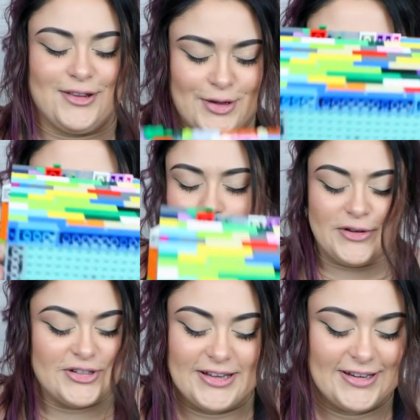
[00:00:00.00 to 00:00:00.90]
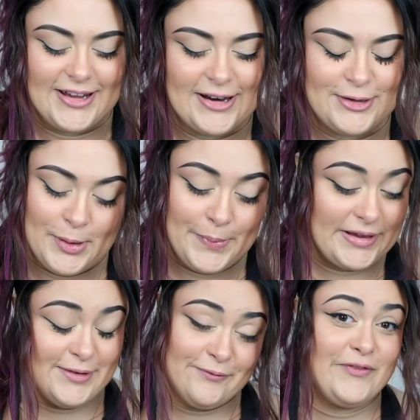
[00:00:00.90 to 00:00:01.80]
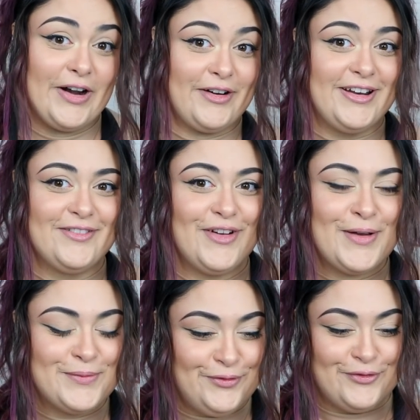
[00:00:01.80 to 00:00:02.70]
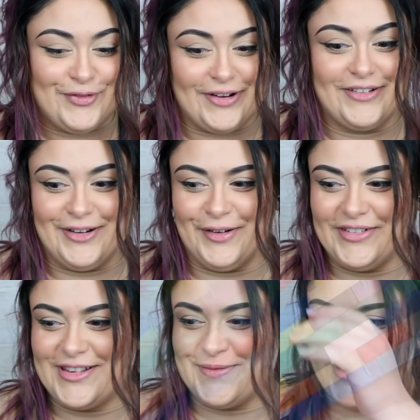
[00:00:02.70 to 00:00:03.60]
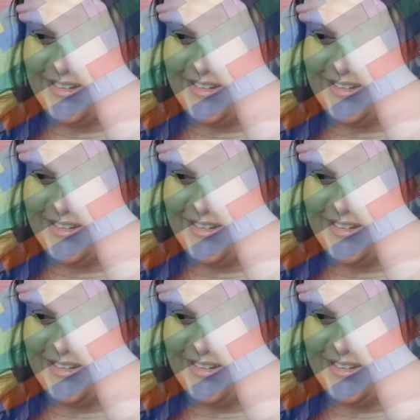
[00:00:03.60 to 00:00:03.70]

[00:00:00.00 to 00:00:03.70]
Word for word: So anyway, we just need to get into it because I'm very nervous about